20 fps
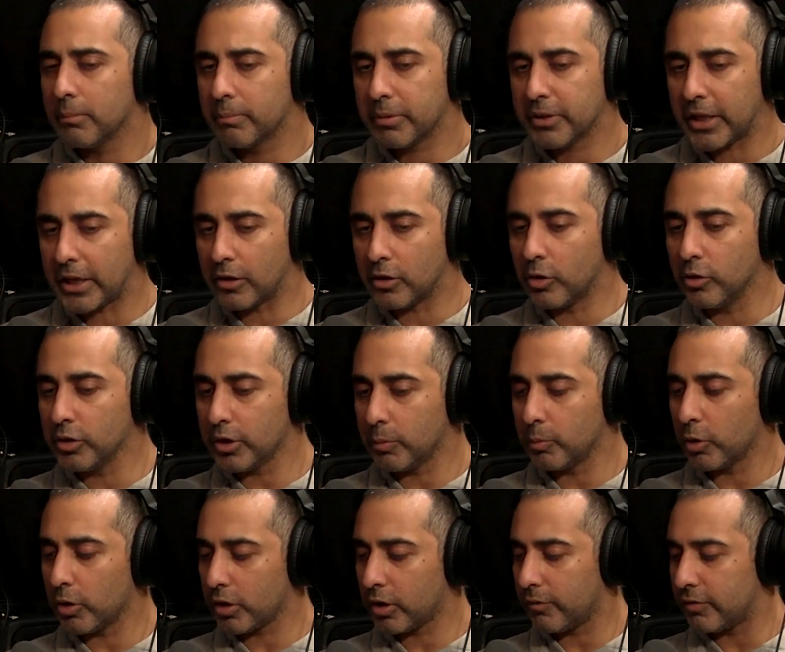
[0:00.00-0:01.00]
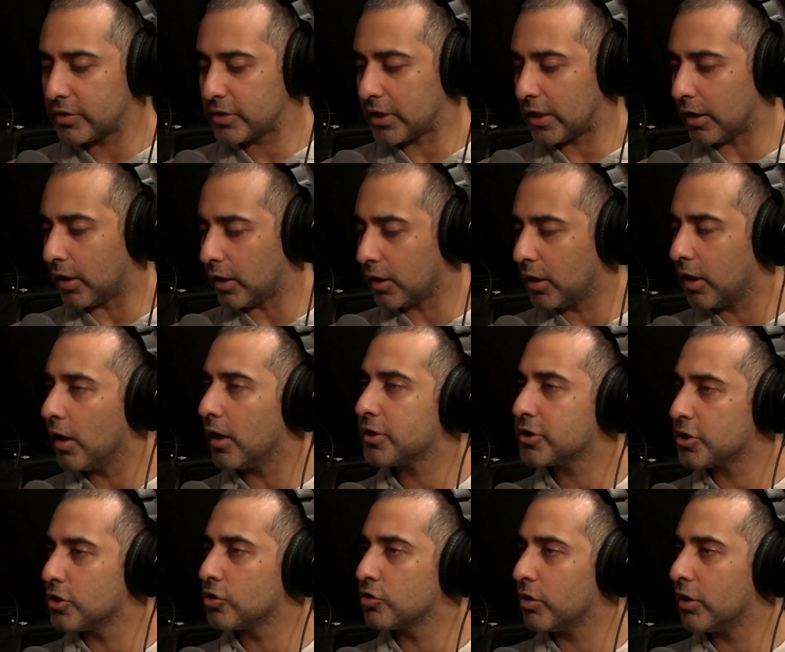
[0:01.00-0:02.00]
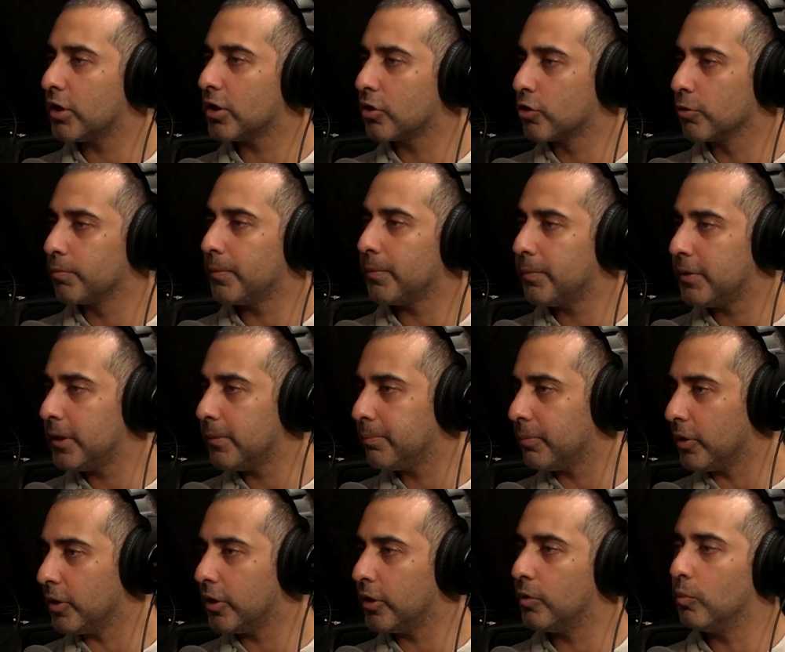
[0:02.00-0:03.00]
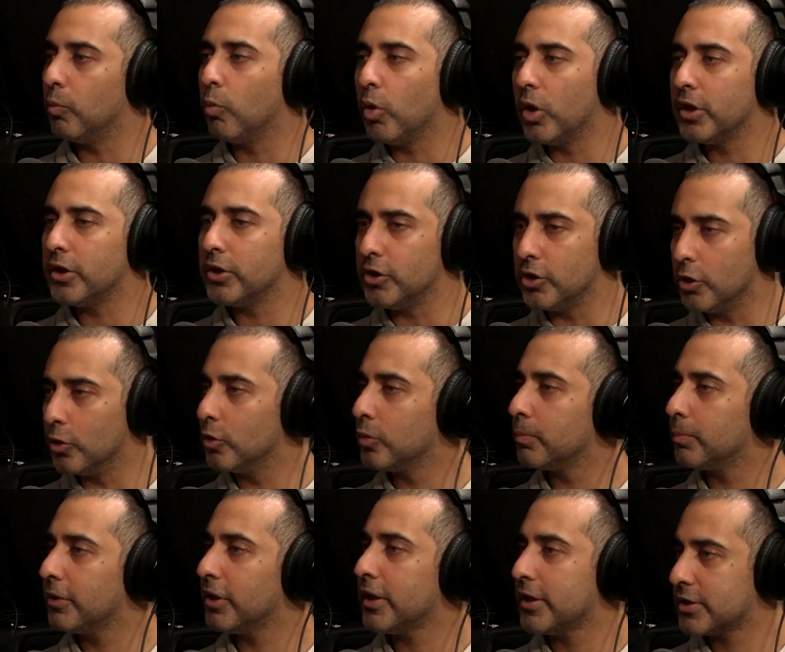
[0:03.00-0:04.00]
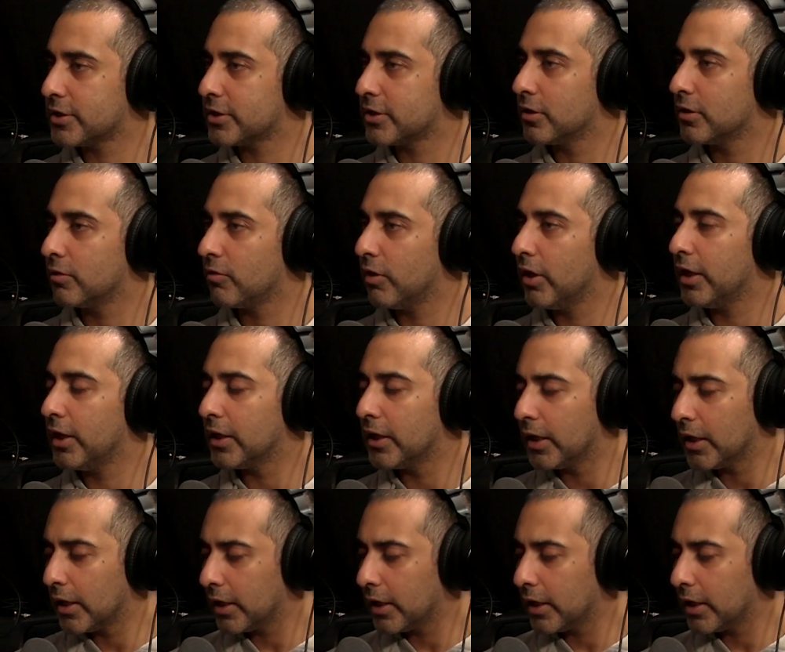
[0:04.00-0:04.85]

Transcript: But that'll only work if it's like a concentrated group of people in one known place, right?